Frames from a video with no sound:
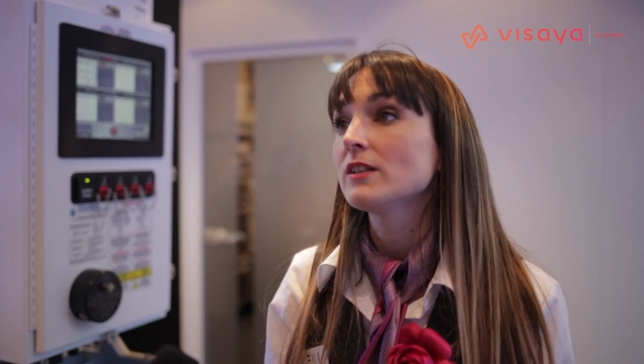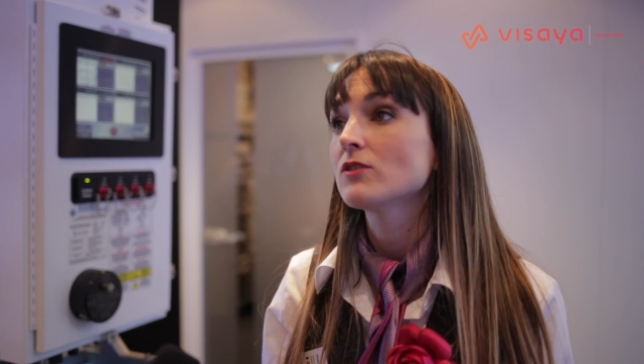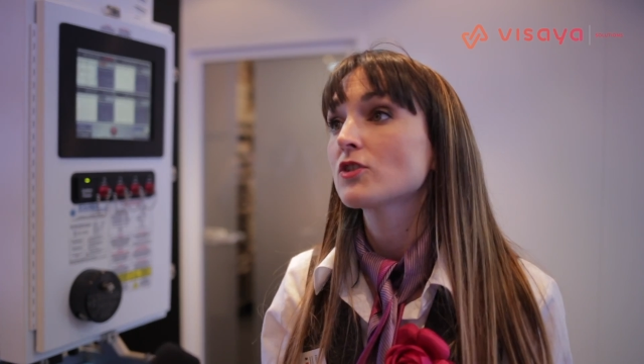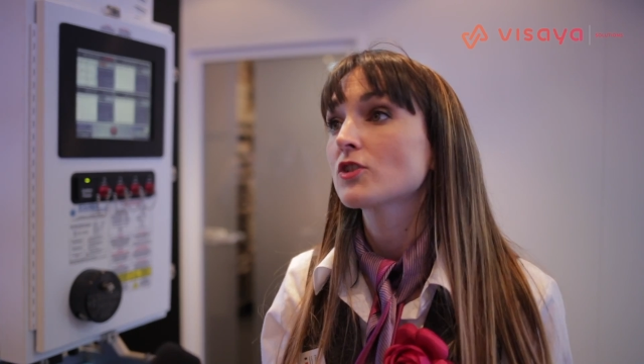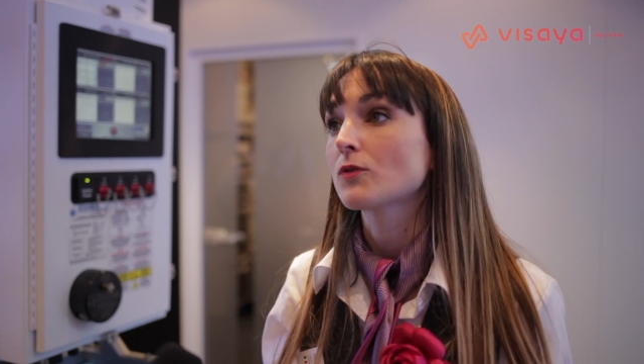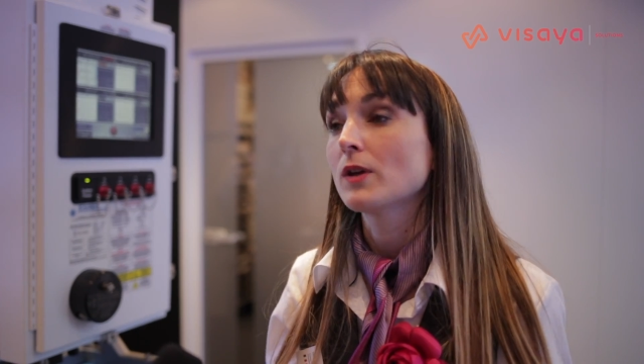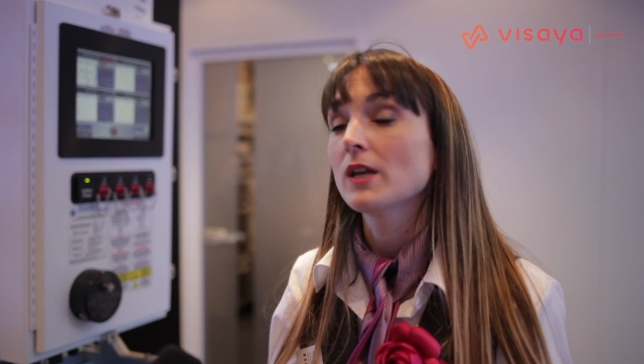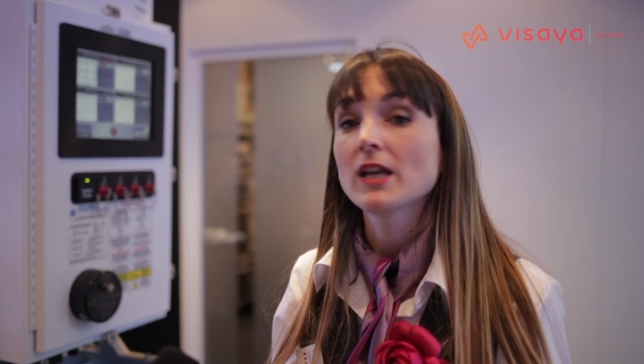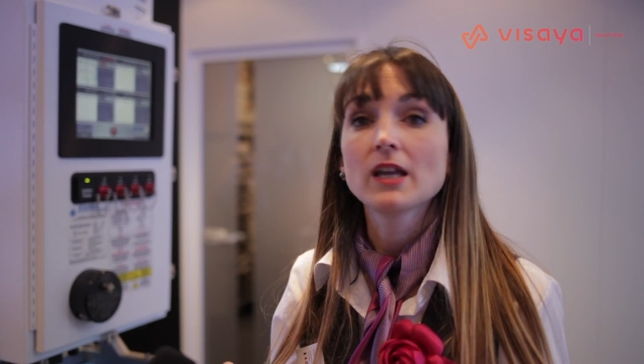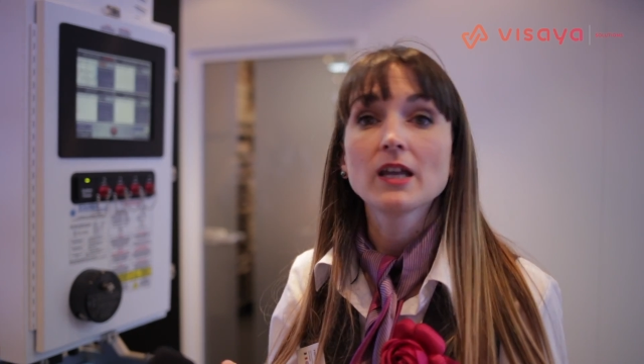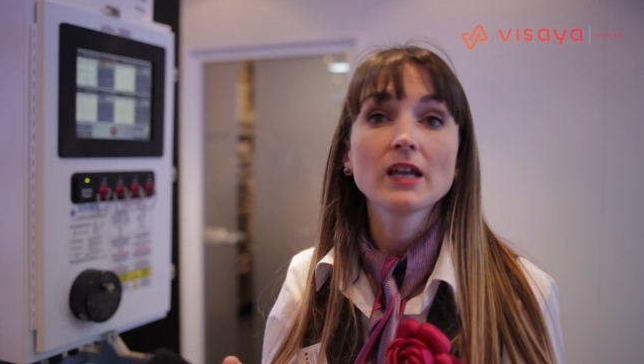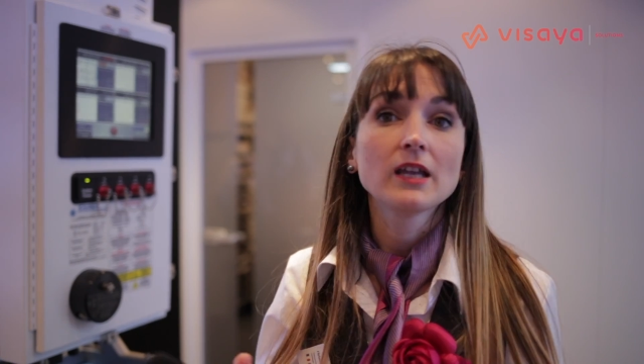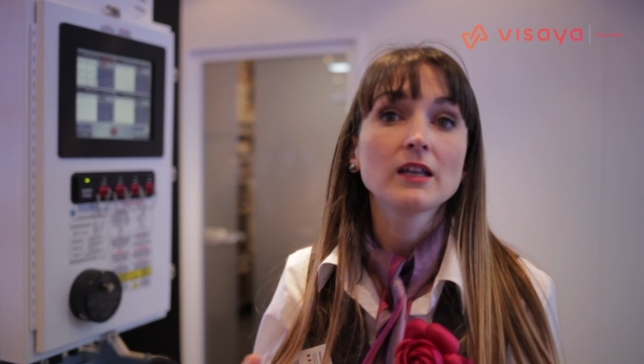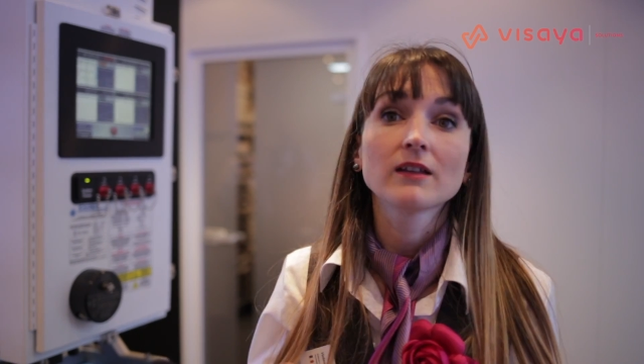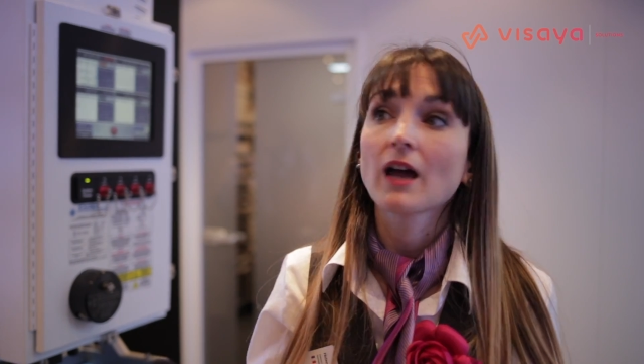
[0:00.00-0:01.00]
industry,
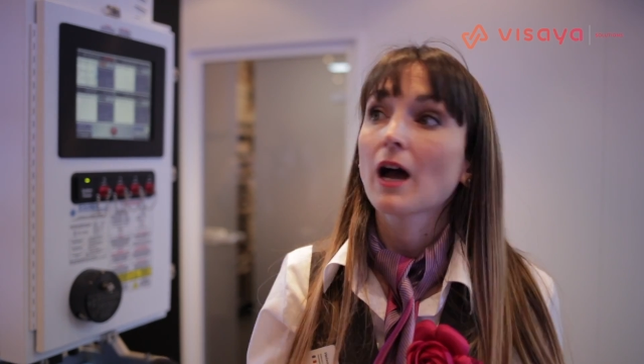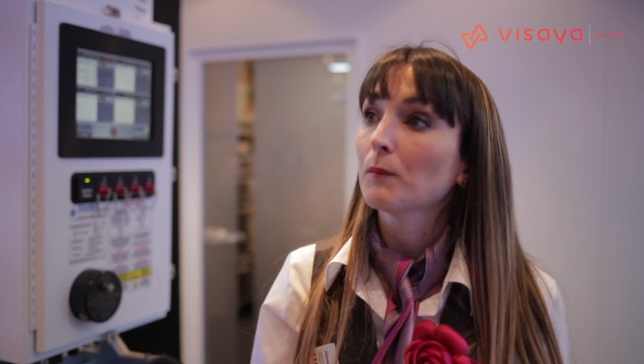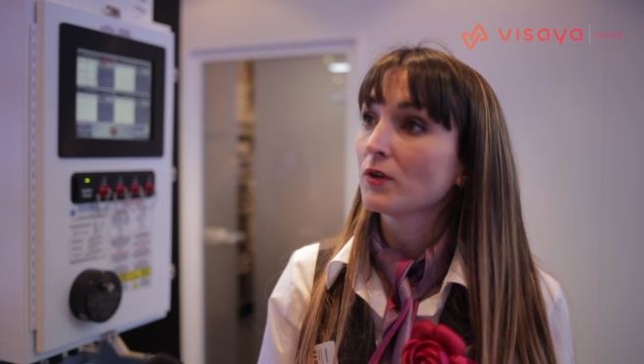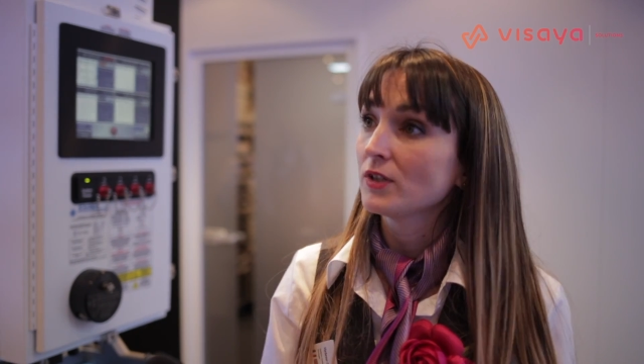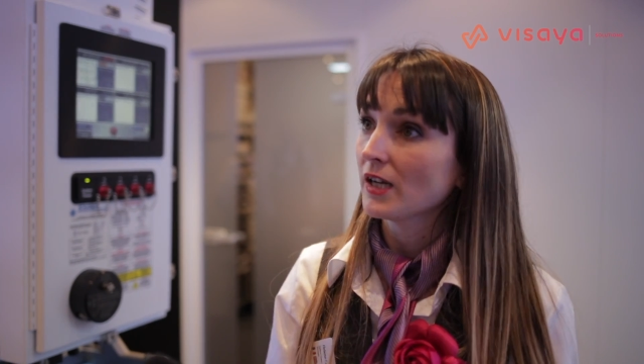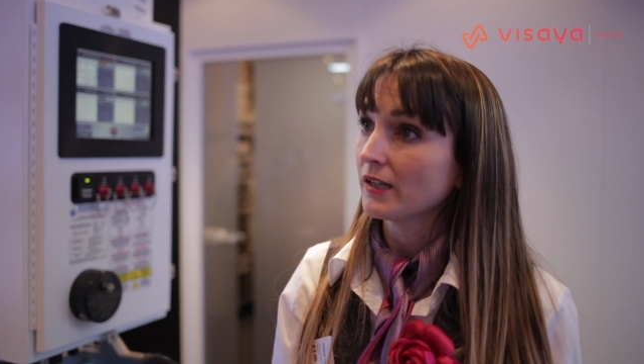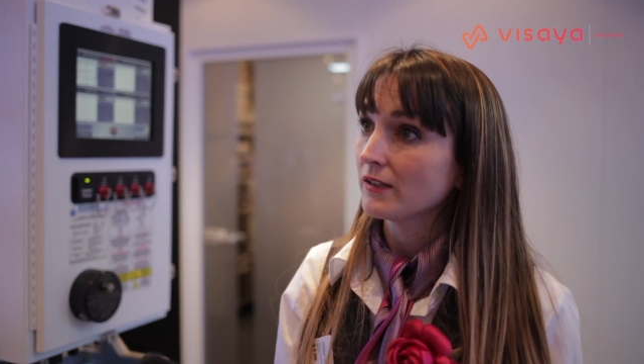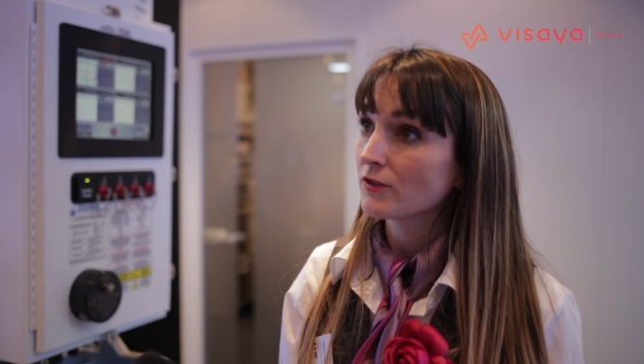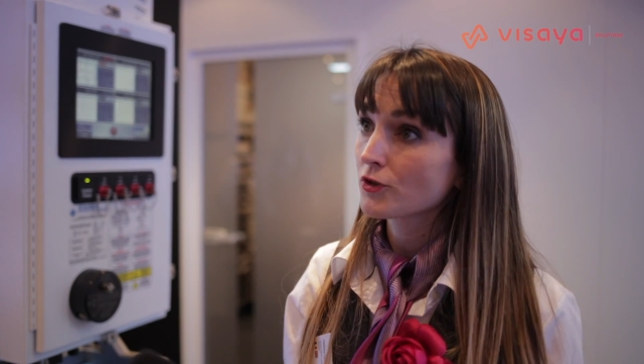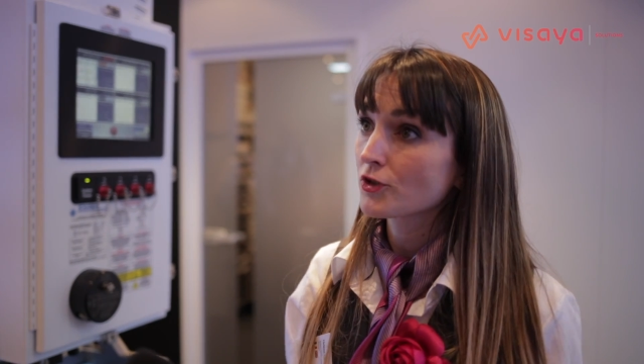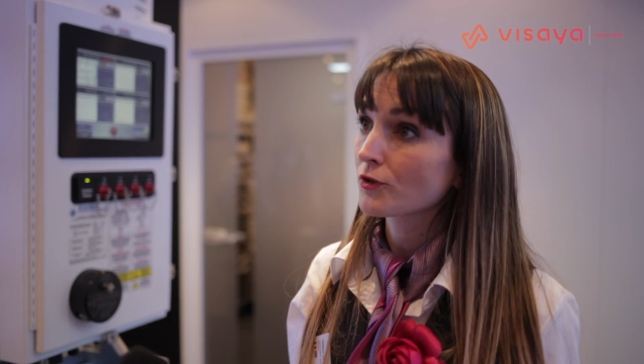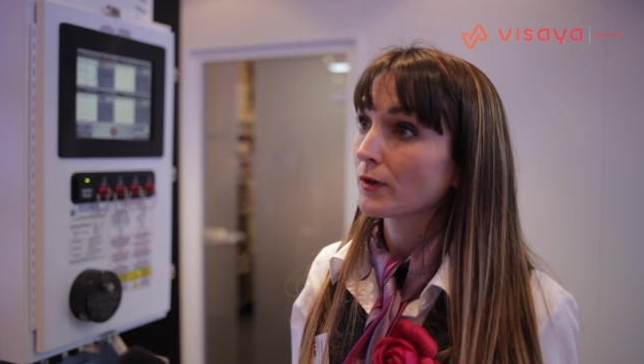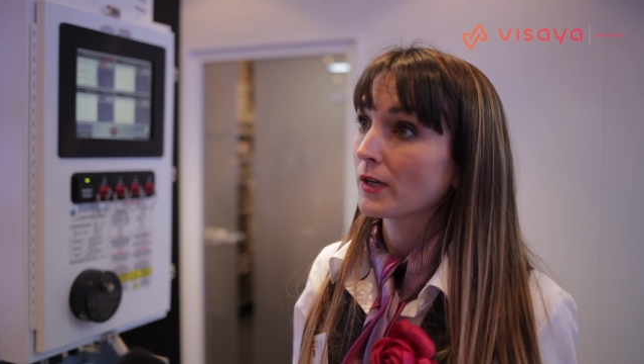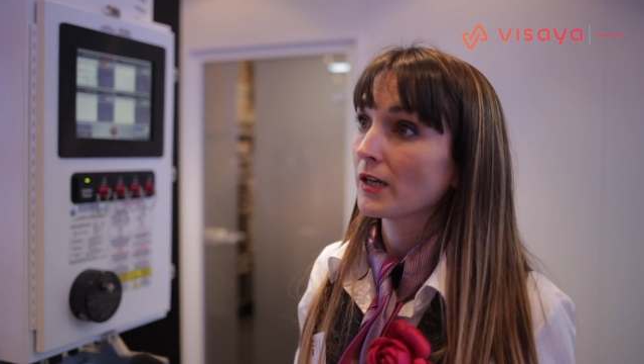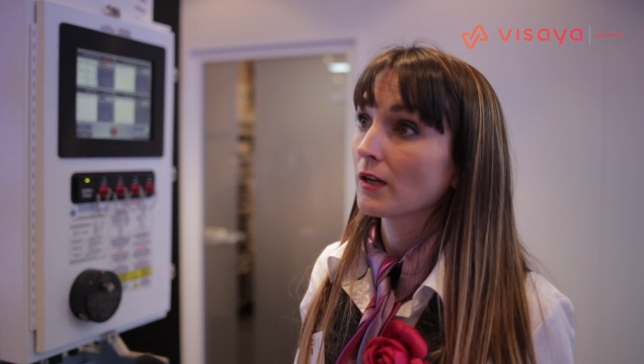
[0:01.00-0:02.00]
in ammonia
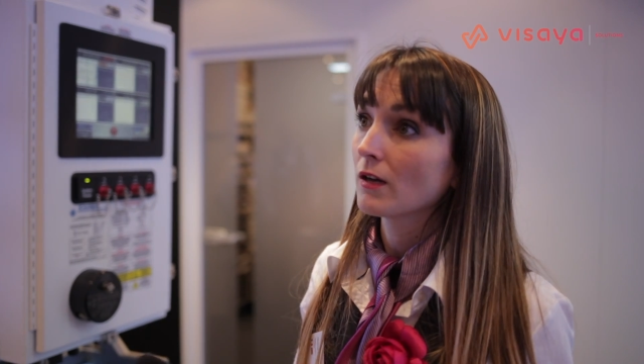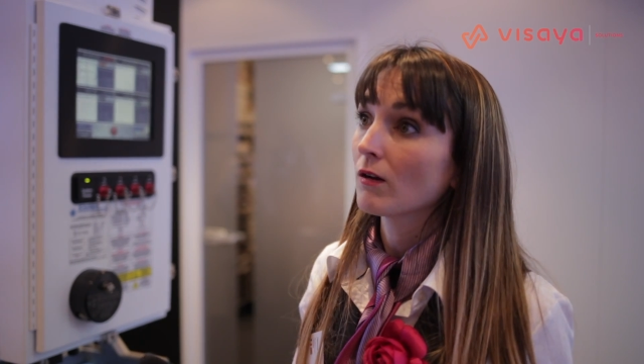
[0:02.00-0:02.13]
industry,